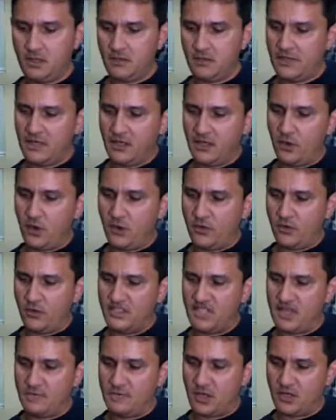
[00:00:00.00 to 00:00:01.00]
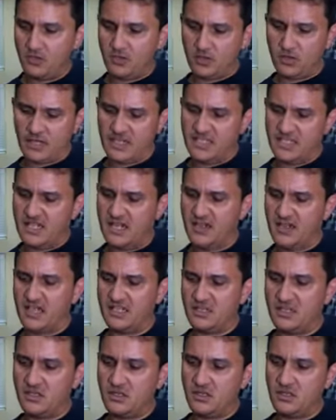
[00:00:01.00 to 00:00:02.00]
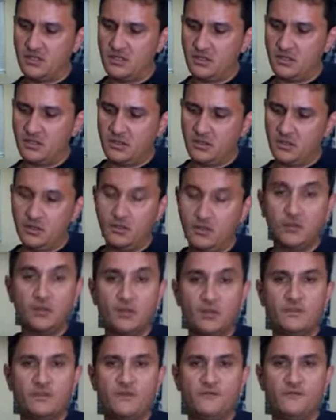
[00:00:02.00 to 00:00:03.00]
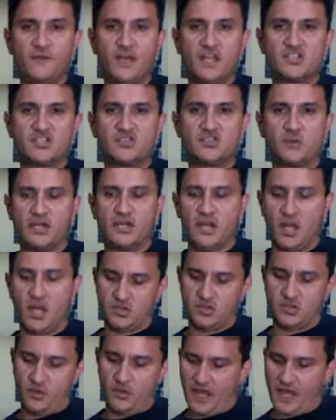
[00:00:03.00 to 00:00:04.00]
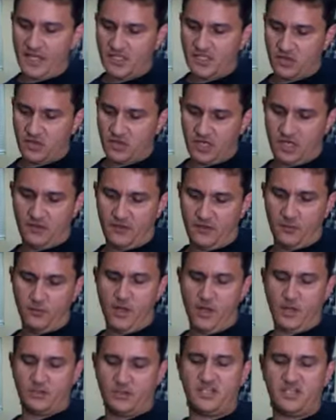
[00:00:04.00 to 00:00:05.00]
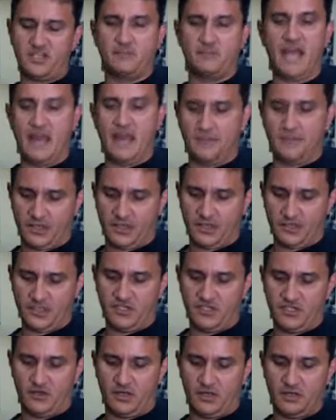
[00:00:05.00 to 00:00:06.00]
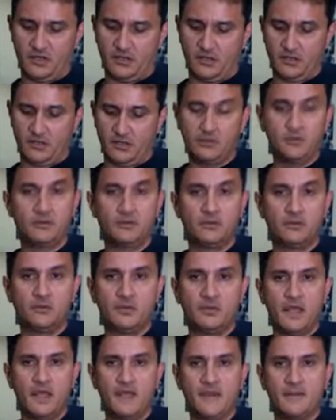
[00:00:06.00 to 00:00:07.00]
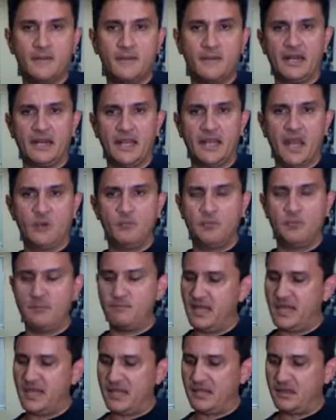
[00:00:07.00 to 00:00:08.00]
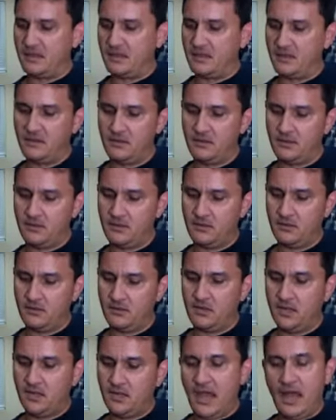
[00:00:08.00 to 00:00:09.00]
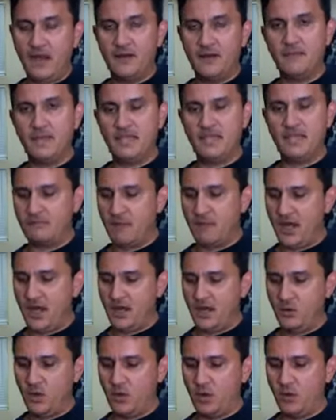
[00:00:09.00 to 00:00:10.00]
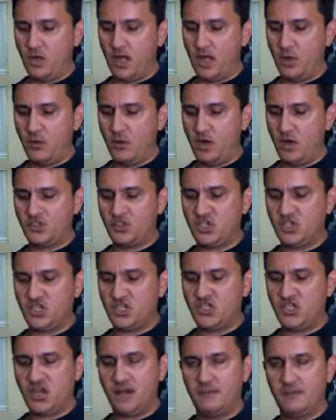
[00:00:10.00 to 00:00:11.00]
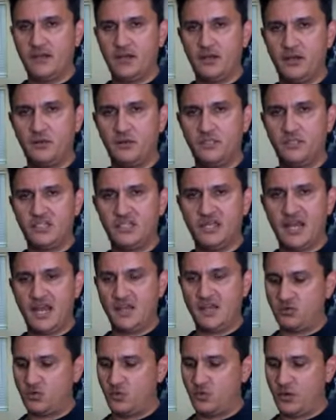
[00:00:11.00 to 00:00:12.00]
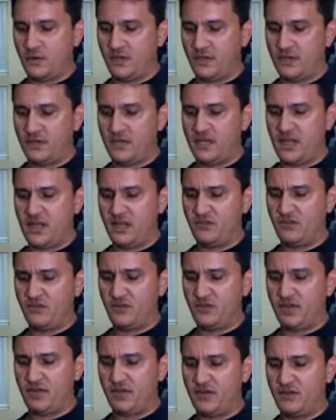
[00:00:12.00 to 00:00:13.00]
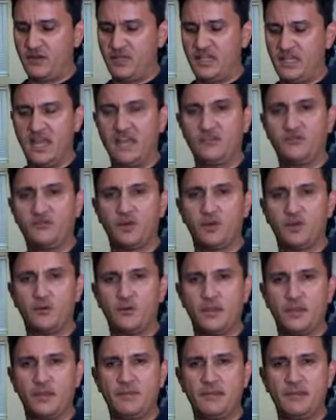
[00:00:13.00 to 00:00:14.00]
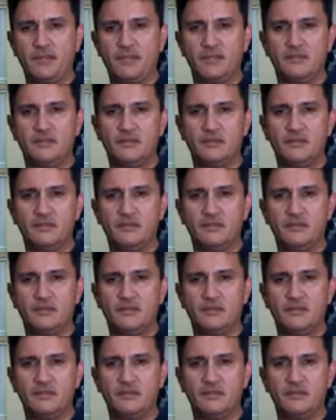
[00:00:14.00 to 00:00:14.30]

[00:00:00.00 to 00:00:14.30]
Getting a lot of the same notes. Listen to this. The first 3 notes on that string are the notes that I'm tapping on this string. And then I'm getting open B. How to make it minor? Well, we lower our G sharp down to a G natural right there, the 9th fret down to the 8th fret with our pinky.